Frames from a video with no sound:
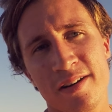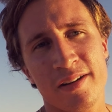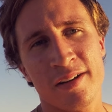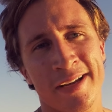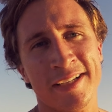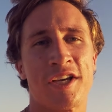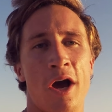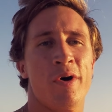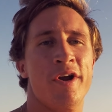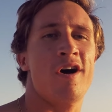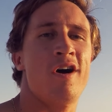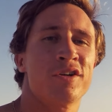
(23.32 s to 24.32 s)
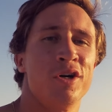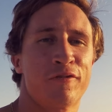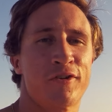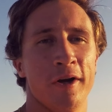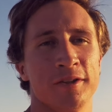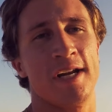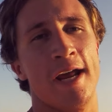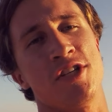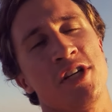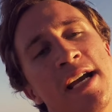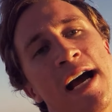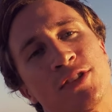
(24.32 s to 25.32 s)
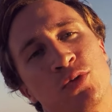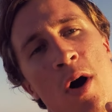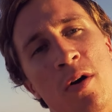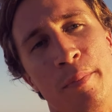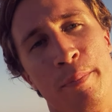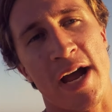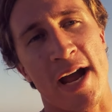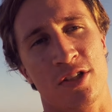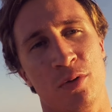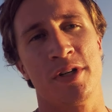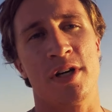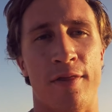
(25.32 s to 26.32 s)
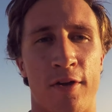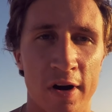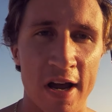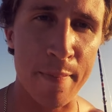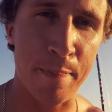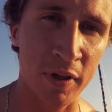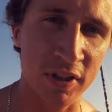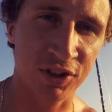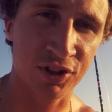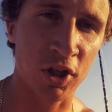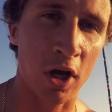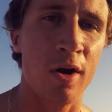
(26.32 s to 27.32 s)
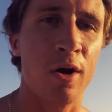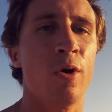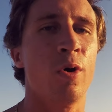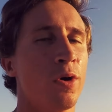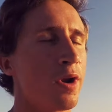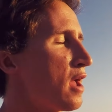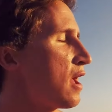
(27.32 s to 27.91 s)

What is going on, Gulf Coast Nation? Guys, welcome back to another episode